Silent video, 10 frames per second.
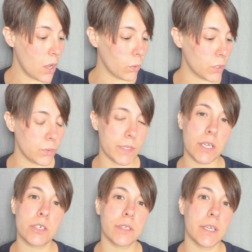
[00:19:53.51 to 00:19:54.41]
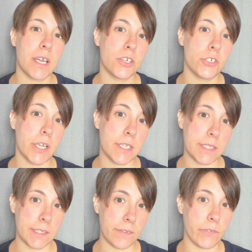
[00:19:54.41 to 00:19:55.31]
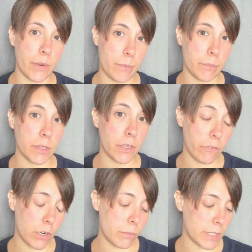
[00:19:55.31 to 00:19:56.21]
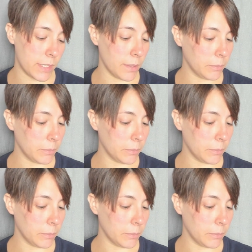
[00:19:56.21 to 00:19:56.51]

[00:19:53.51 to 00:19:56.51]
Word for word: which was actually adjacent from the pharmacy.